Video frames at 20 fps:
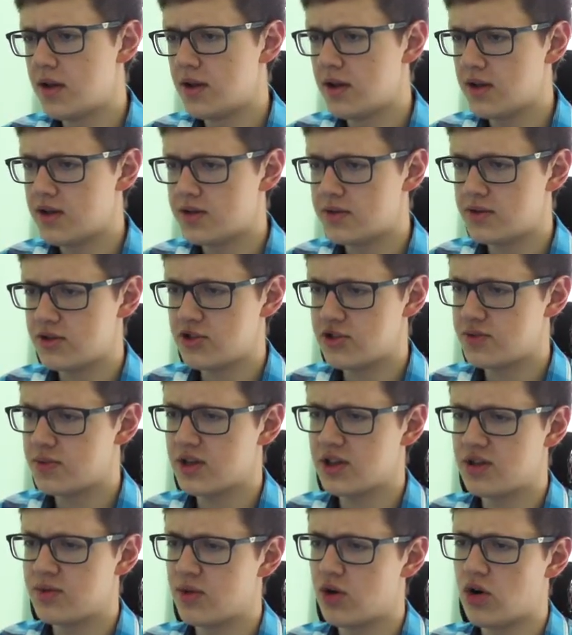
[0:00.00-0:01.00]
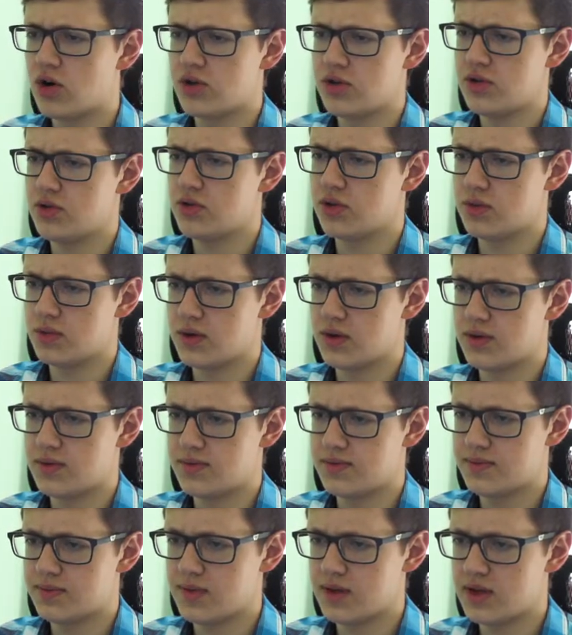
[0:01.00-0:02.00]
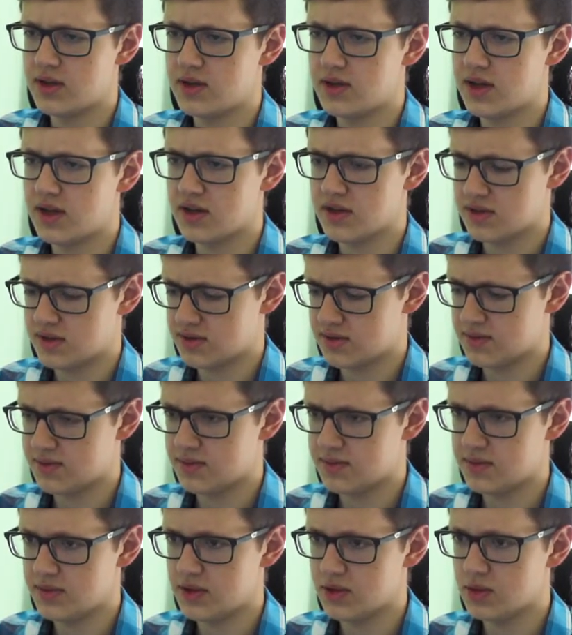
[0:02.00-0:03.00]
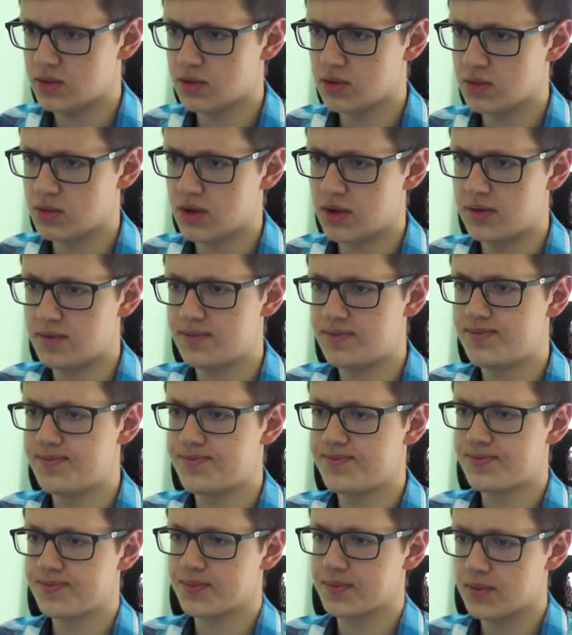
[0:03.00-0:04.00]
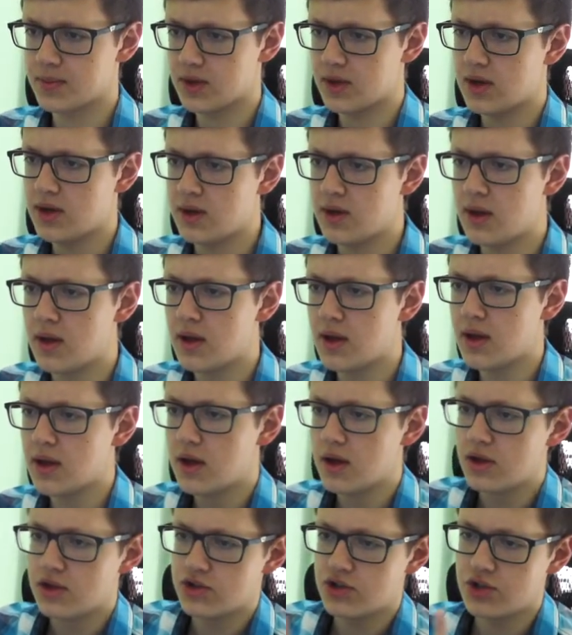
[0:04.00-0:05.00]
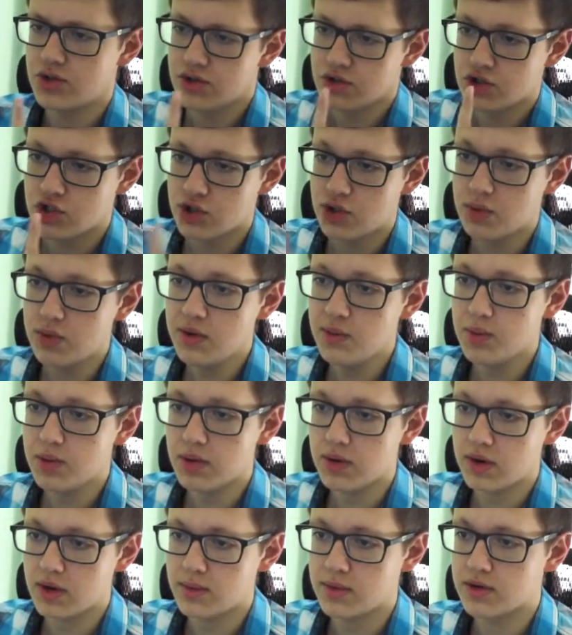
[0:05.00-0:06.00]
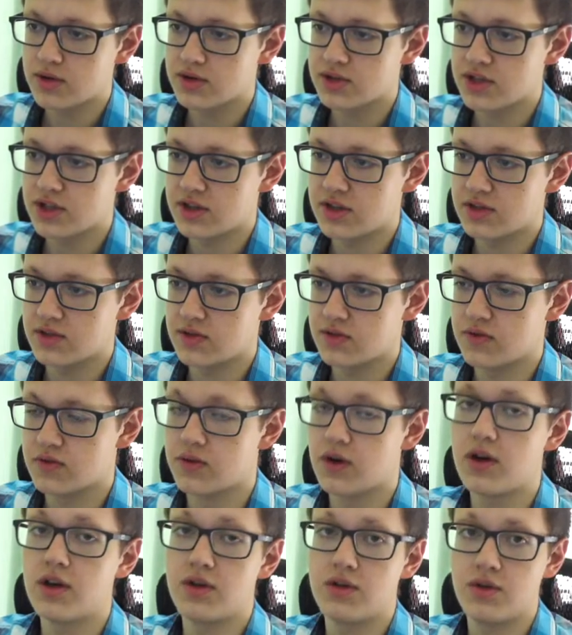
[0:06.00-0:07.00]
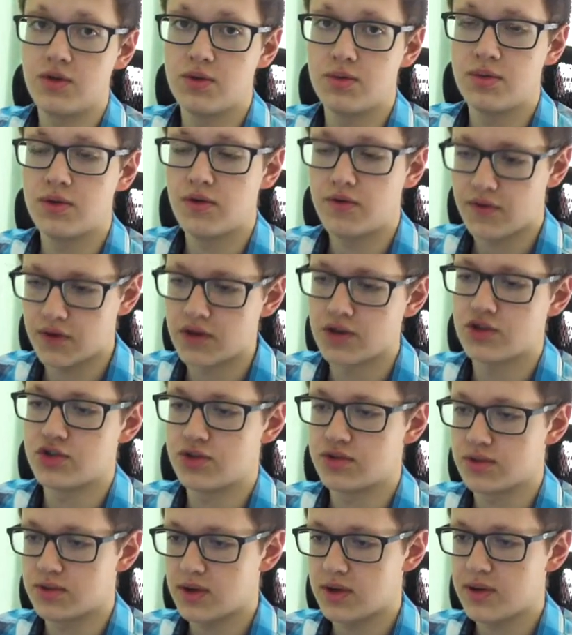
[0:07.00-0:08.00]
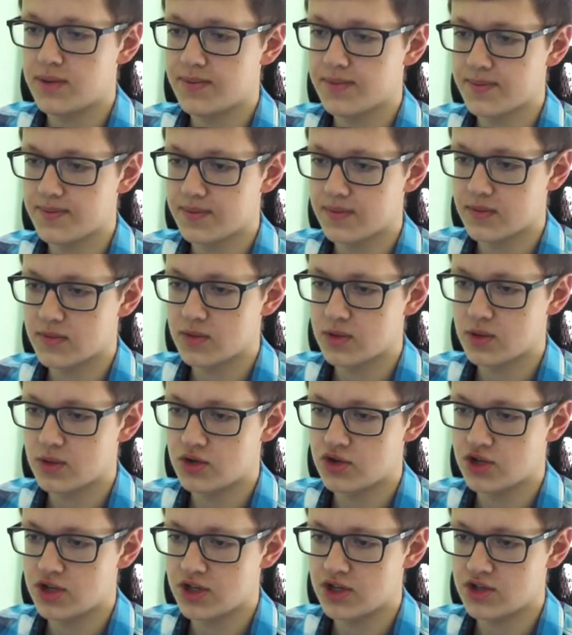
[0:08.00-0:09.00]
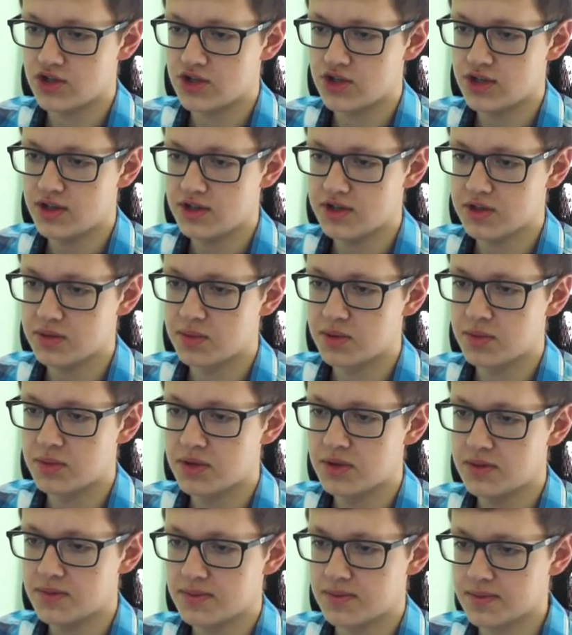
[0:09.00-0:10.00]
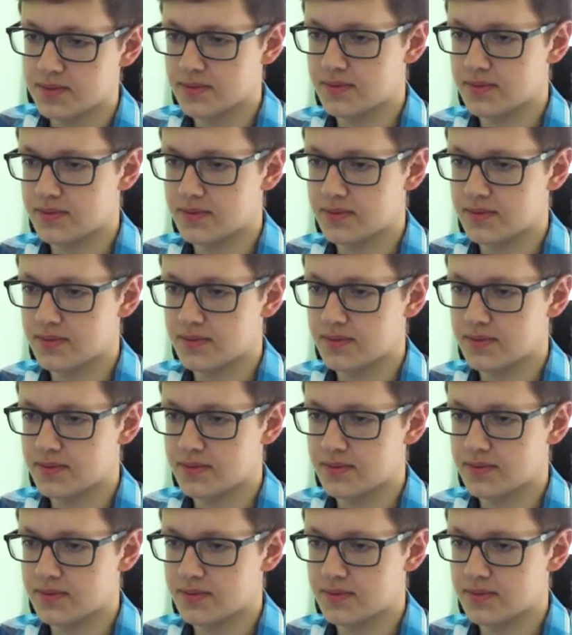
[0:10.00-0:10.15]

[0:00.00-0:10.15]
Let's just make them all equal 1. Int x equal 1. Okay, so there's three parameters in this volume function, okay? Go change this up a bit.